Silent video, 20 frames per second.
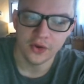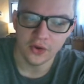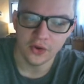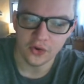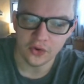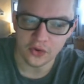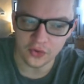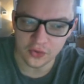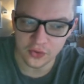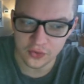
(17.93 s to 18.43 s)

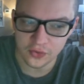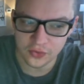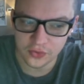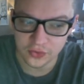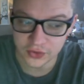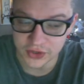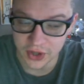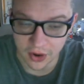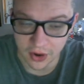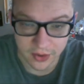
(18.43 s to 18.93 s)

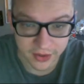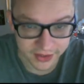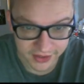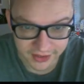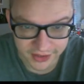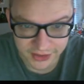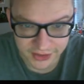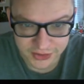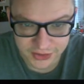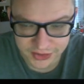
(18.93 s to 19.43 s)
who's already
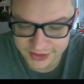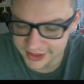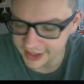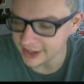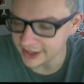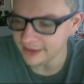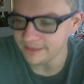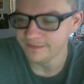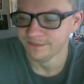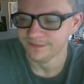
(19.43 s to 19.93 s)
in, I should
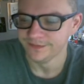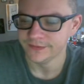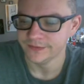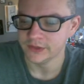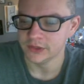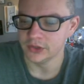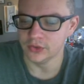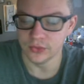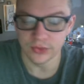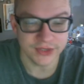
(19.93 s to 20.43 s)
say.
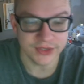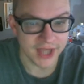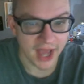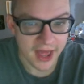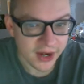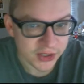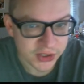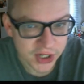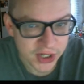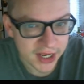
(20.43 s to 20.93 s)
Who's
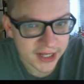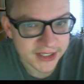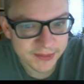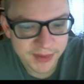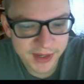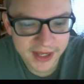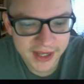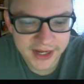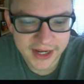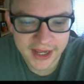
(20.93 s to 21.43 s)
got a chance of
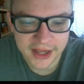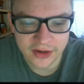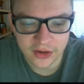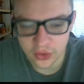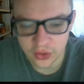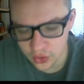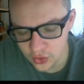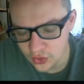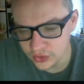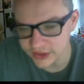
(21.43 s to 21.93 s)
being in,
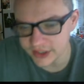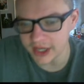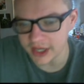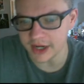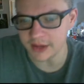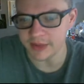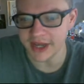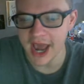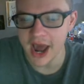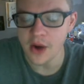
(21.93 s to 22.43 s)
who's going to
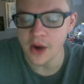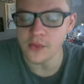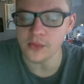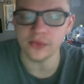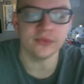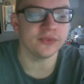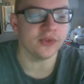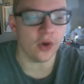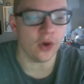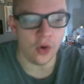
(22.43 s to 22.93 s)
be out,
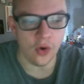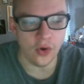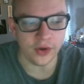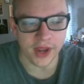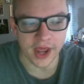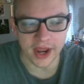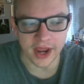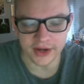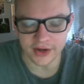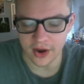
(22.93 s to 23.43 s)
the whole
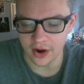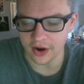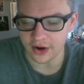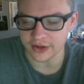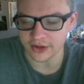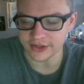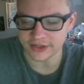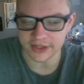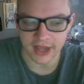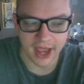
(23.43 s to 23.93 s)
9
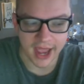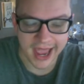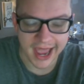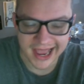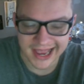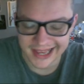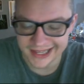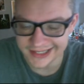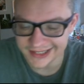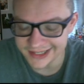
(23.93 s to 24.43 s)
yards.
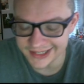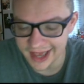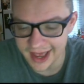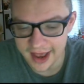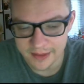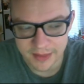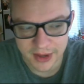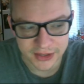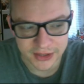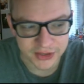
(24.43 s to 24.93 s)
As
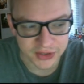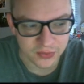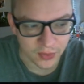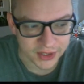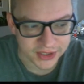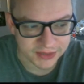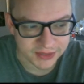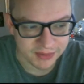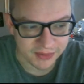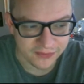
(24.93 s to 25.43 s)
I mentioned
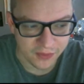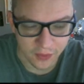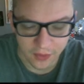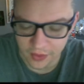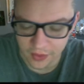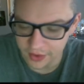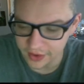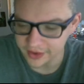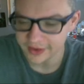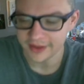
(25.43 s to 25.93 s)
once
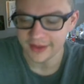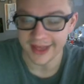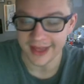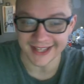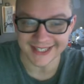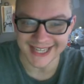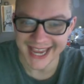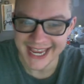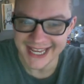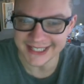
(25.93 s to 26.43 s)
before,
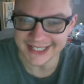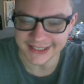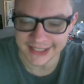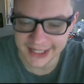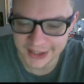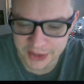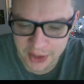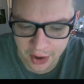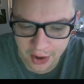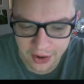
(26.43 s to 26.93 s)
that's
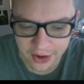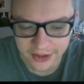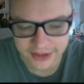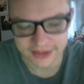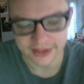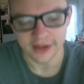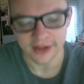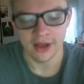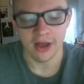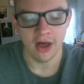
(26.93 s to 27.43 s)
18
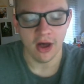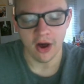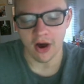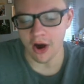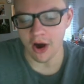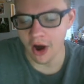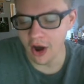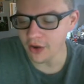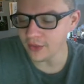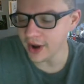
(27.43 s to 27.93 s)
yards
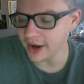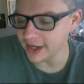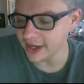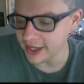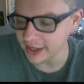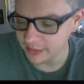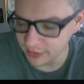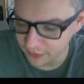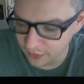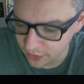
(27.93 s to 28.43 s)
already
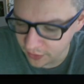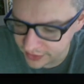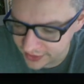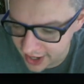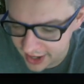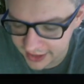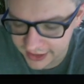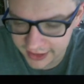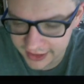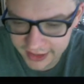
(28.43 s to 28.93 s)
before
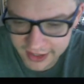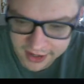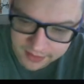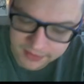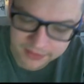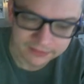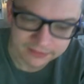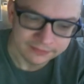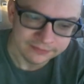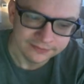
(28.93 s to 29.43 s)
9
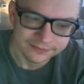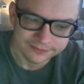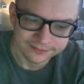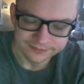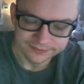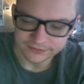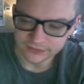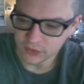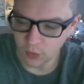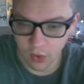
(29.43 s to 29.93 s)
a.m.
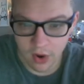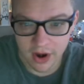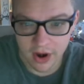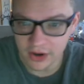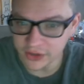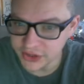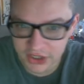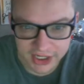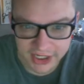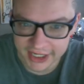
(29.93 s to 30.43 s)
Where
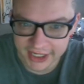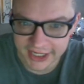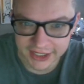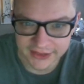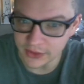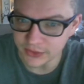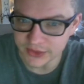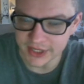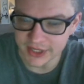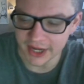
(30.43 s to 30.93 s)
else are you going to get
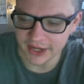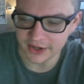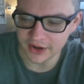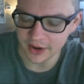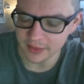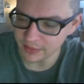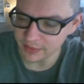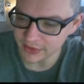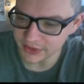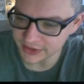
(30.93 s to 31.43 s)
those kind of
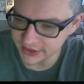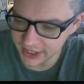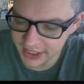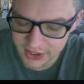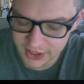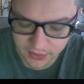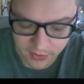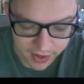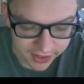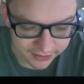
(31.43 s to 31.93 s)
numbers?
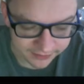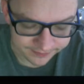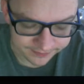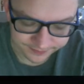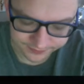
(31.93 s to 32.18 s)
Anyway,